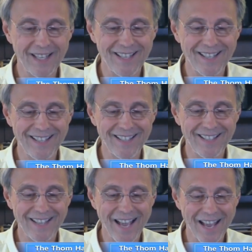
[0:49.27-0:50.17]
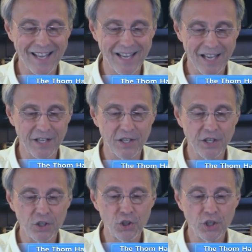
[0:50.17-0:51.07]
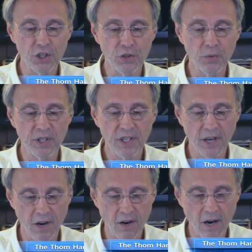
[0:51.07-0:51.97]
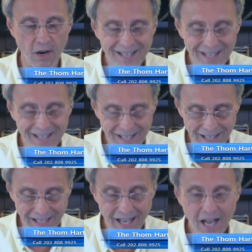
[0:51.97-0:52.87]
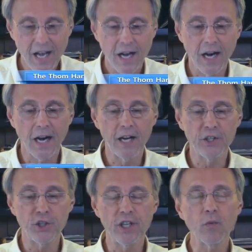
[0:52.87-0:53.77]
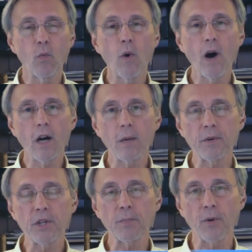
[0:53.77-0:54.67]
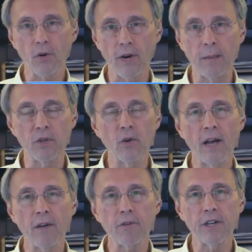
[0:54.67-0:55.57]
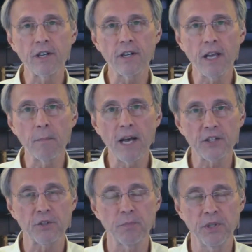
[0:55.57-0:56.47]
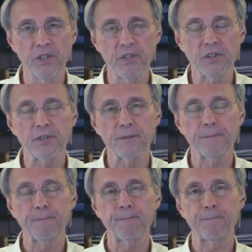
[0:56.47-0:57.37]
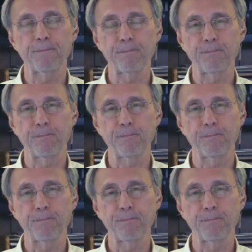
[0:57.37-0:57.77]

Jean, JeanGuerre. Jean, welcome to the program. You have written a masterpiece.